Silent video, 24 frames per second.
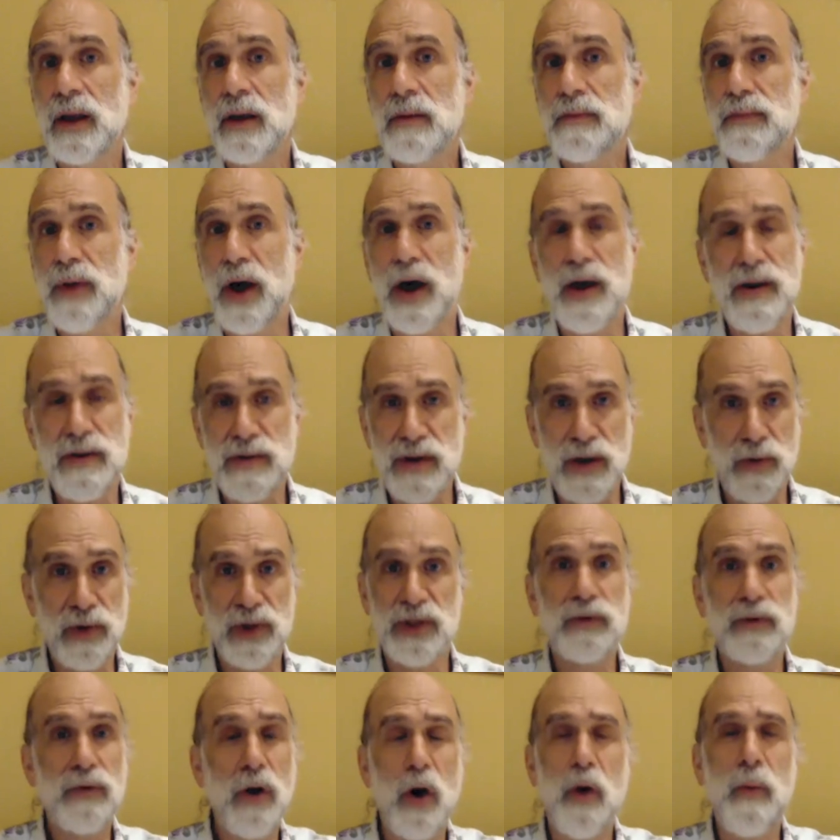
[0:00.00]
but it was
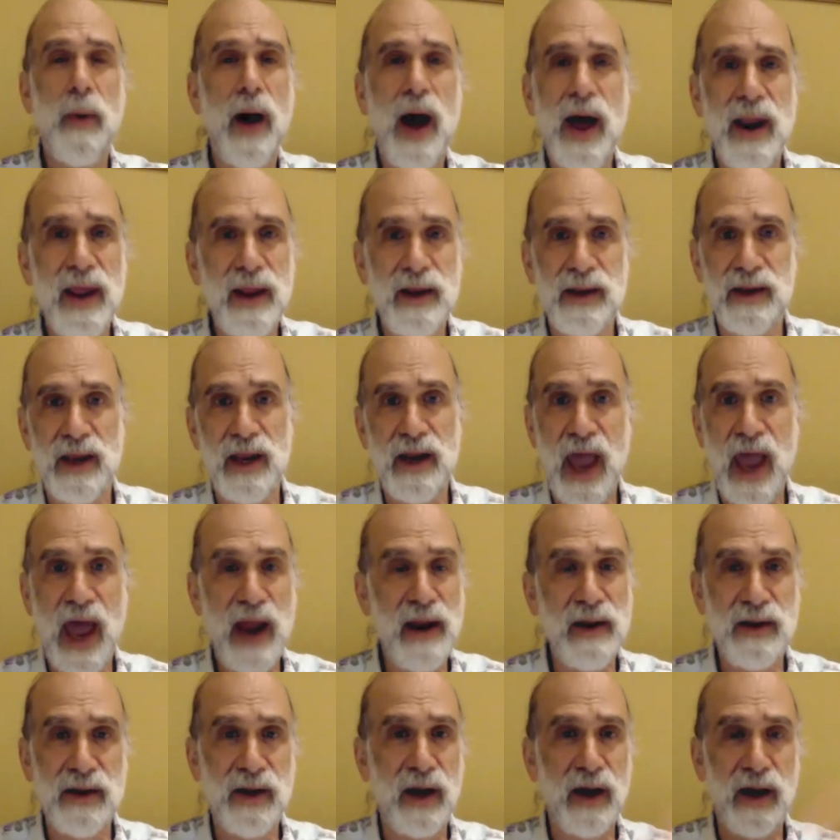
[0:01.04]
a robot. It, it
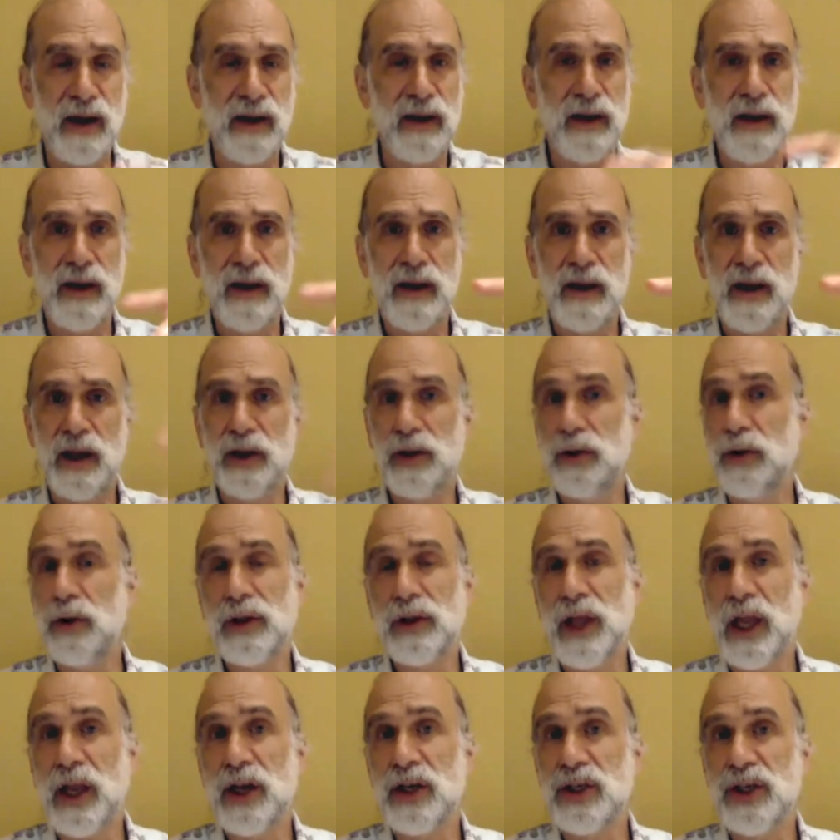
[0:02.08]
had uh, looked
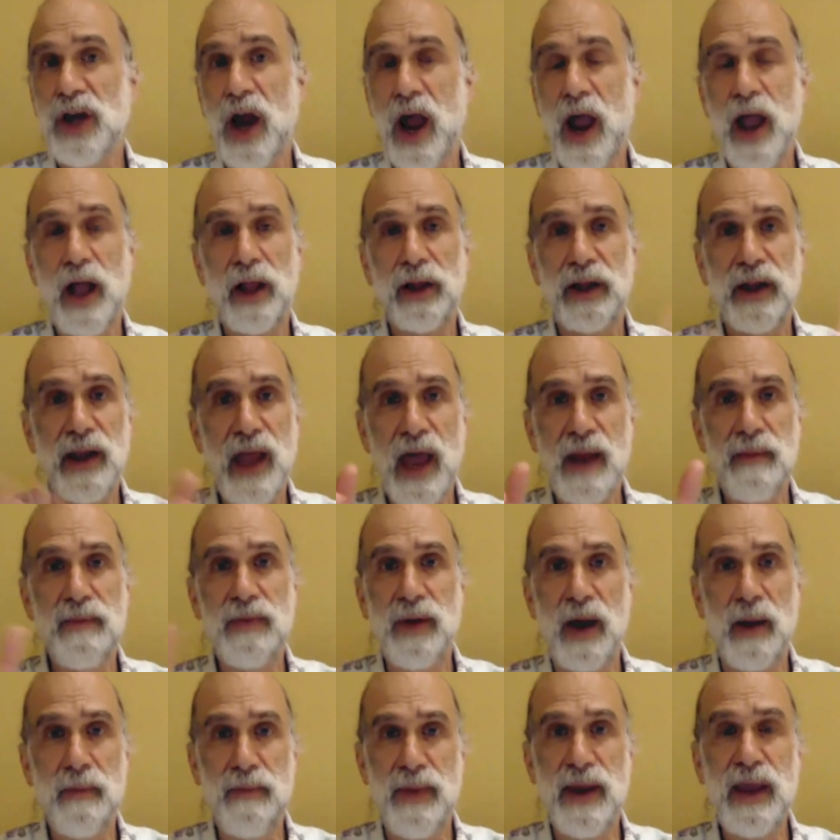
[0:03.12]
like a child. It had
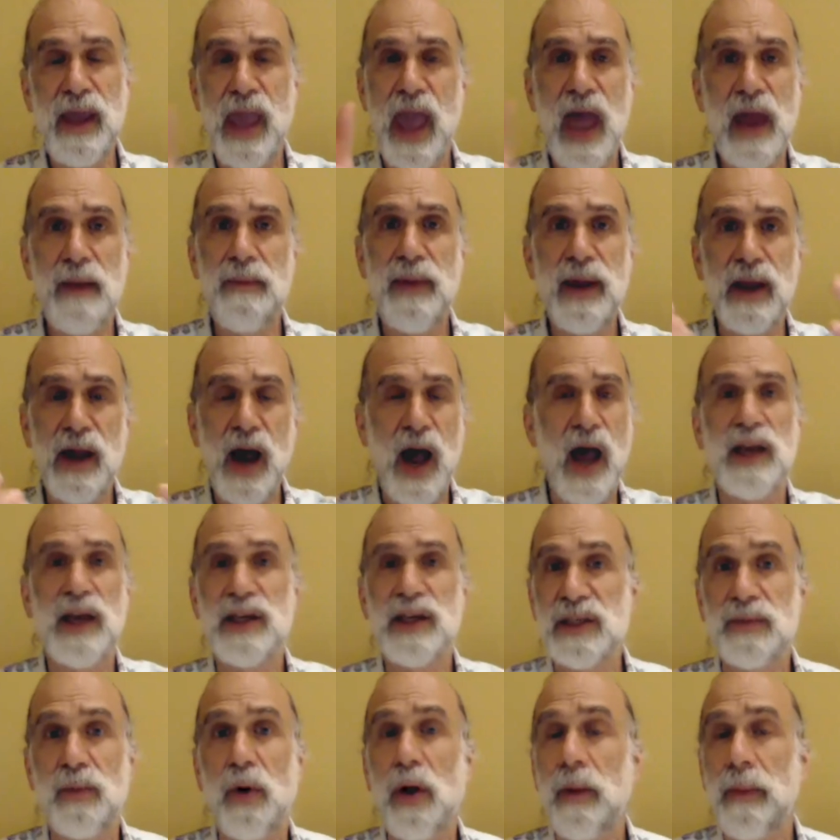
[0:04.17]
a big head, big eyes,
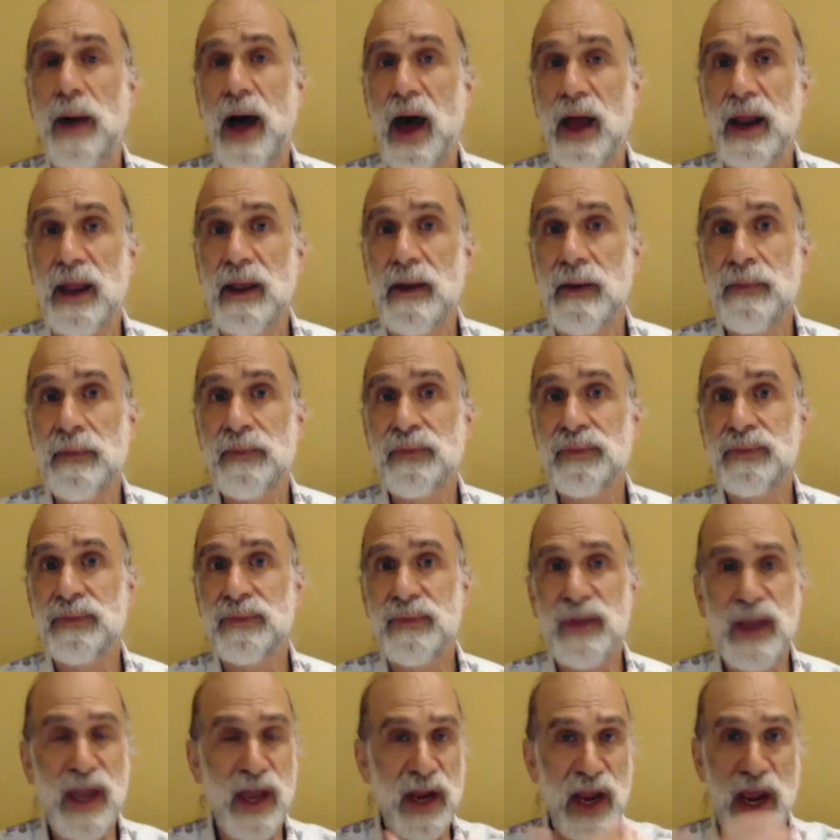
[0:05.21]
small body.
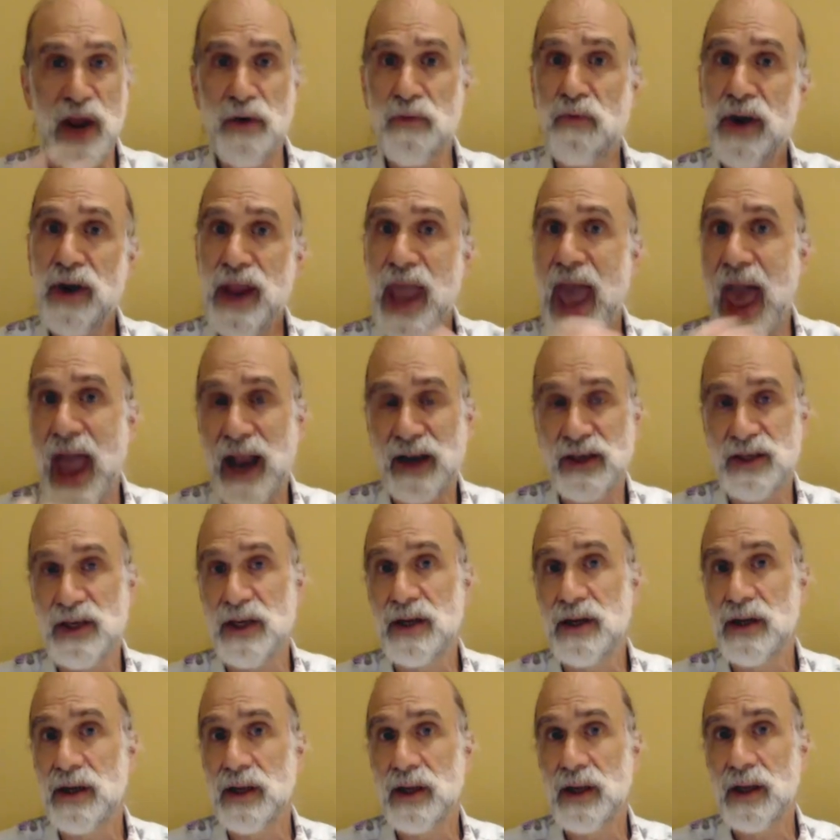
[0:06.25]
It, it
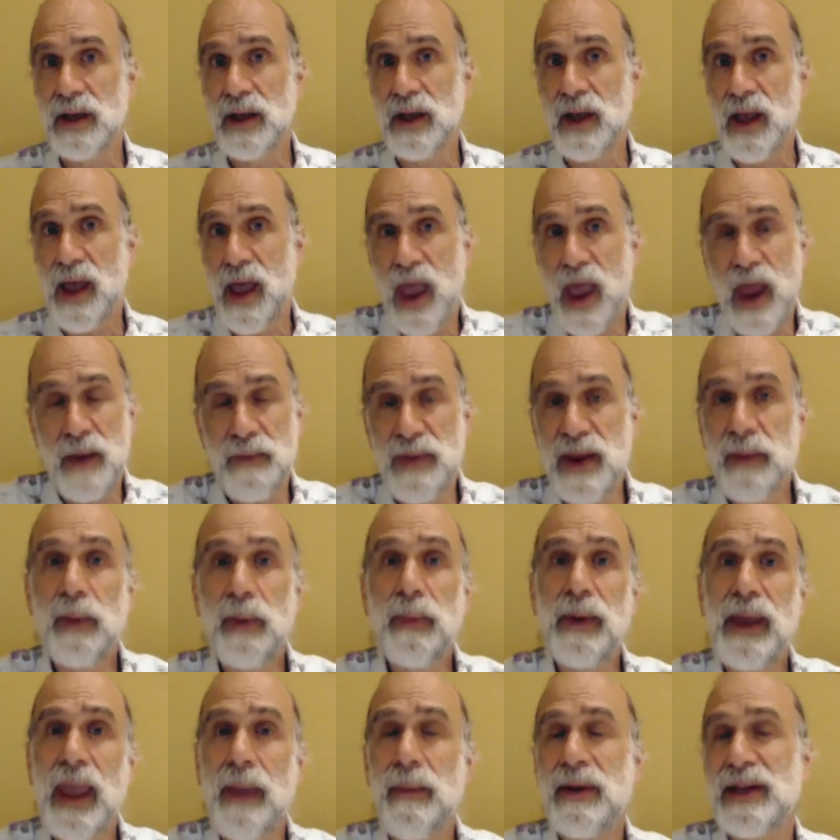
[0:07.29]
reacted, and people
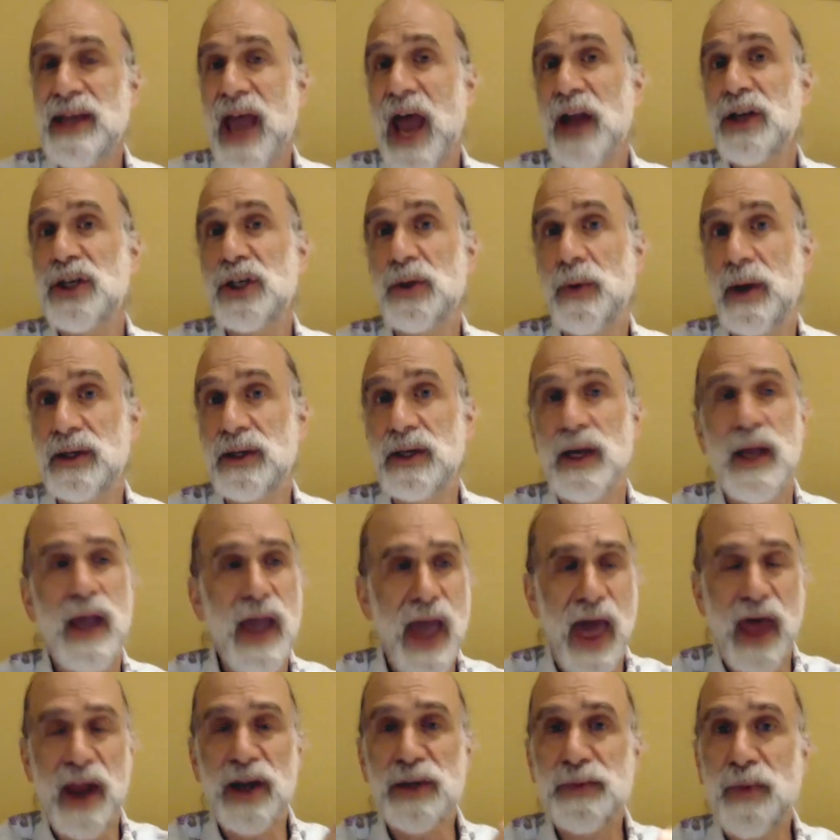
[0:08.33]
became attached to it.
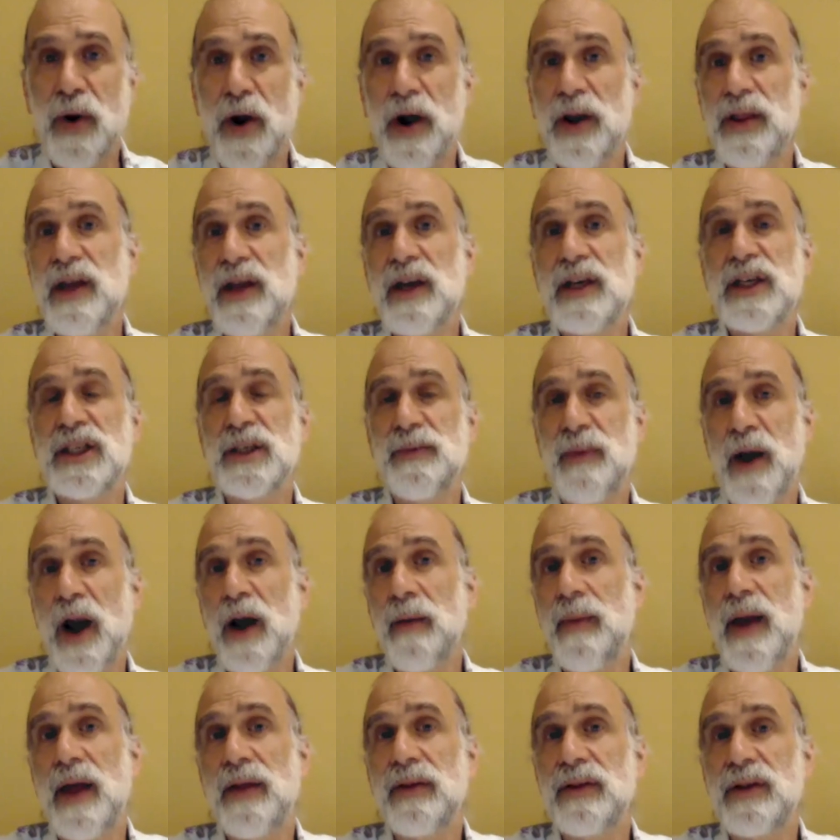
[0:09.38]
And as part of the
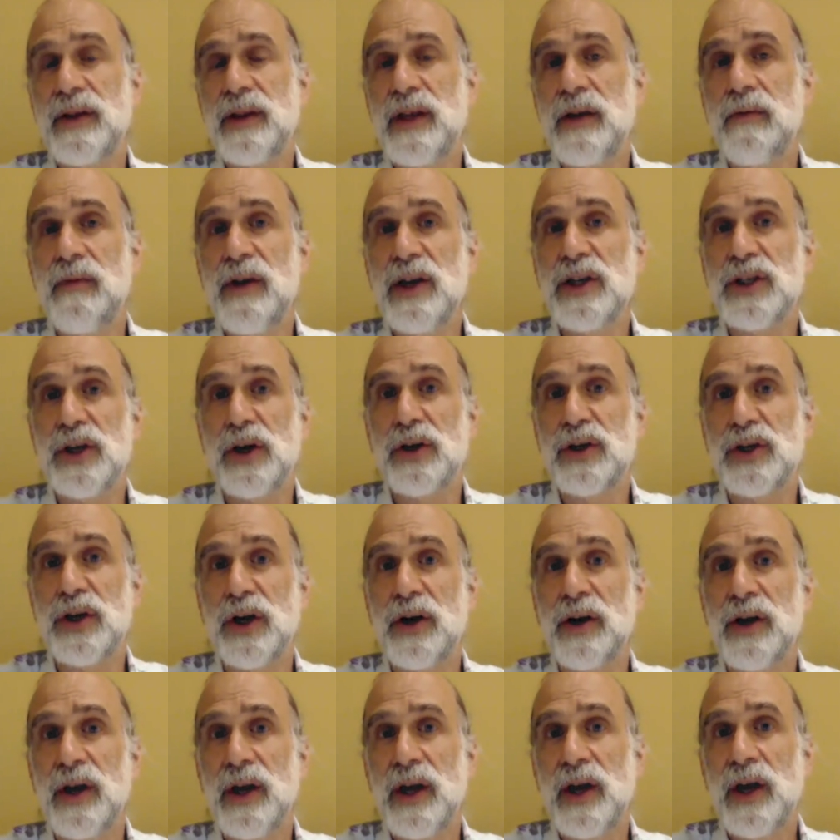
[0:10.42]
experiment, the
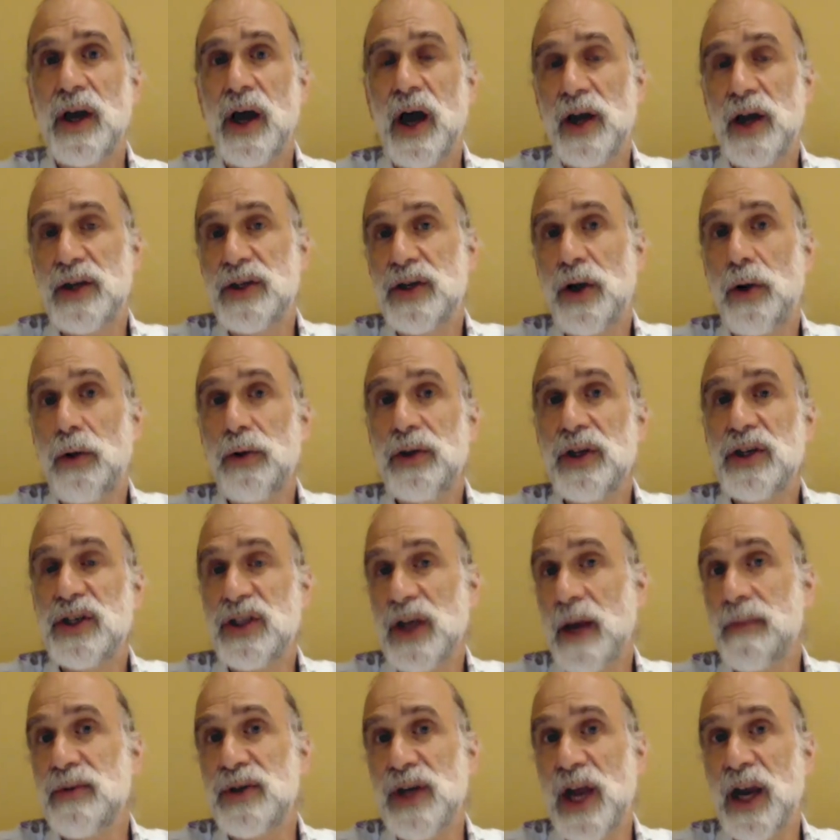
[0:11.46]
researcher uh, told the
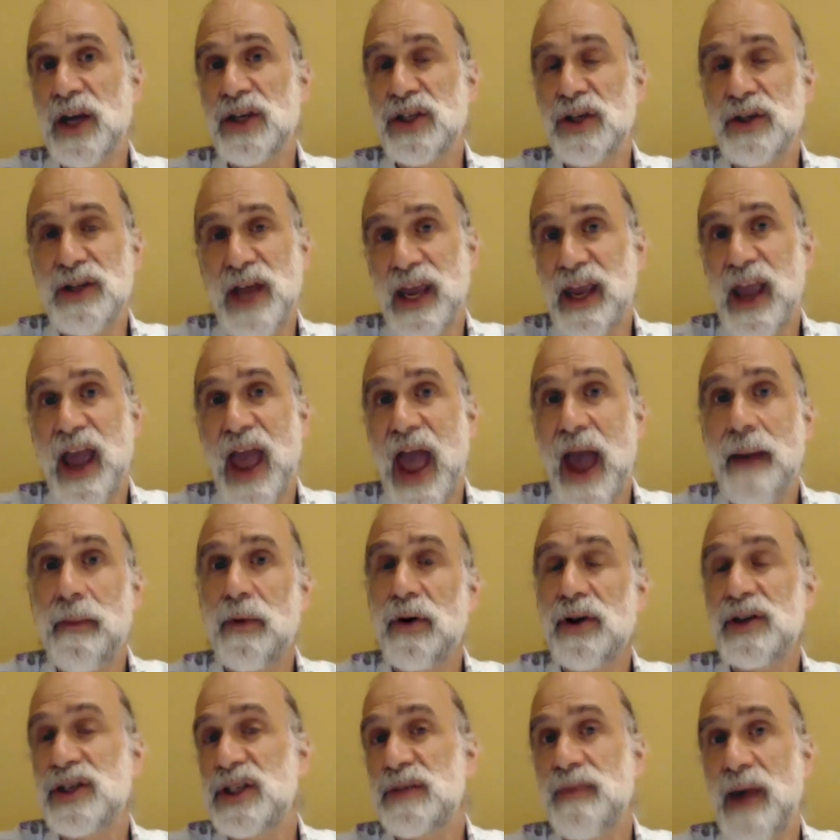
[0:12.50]
subjects to take a hammer
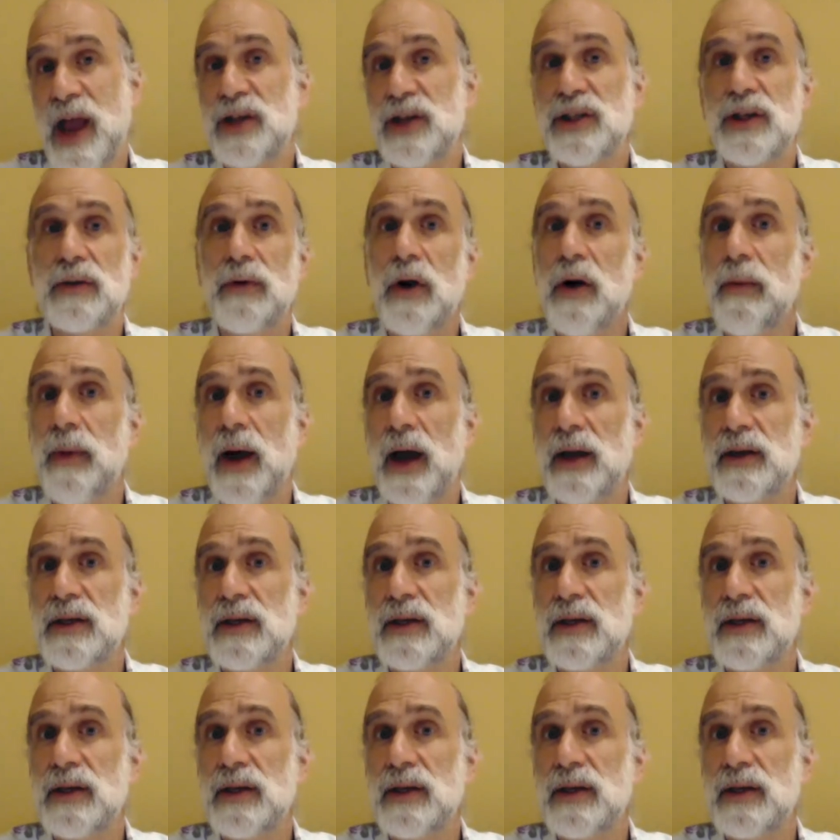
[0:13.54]
and smash the robot,